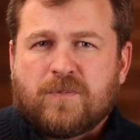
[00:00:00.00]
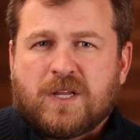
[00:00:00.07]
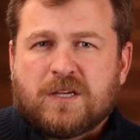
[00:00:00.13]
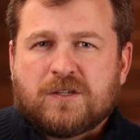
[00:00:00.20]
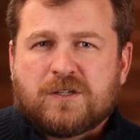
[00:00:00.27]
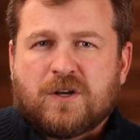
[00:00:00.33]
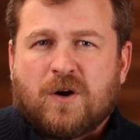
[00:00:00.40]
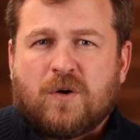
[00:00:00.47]

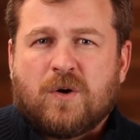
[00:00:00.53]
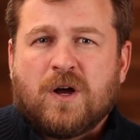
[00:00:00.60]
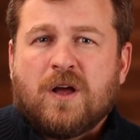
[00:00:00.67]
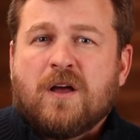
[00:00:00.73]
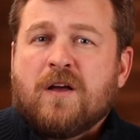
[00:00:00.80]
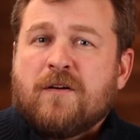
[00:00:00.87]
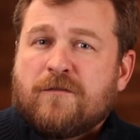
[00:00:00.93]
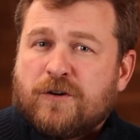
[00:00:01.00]
So
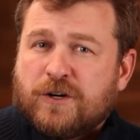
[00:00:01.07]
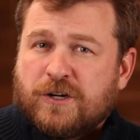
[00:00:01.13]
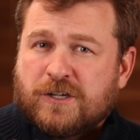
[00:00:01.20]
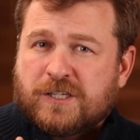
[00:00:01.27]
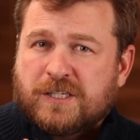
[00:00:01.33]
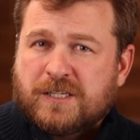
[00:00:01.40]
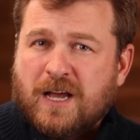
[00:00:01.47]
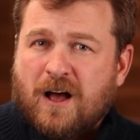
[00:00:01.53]
for
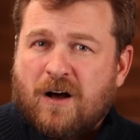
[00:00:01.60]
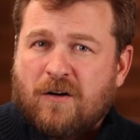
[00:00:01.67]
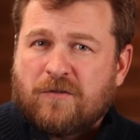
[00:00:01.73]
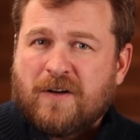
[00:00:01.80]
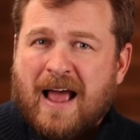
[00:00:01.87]
yourself,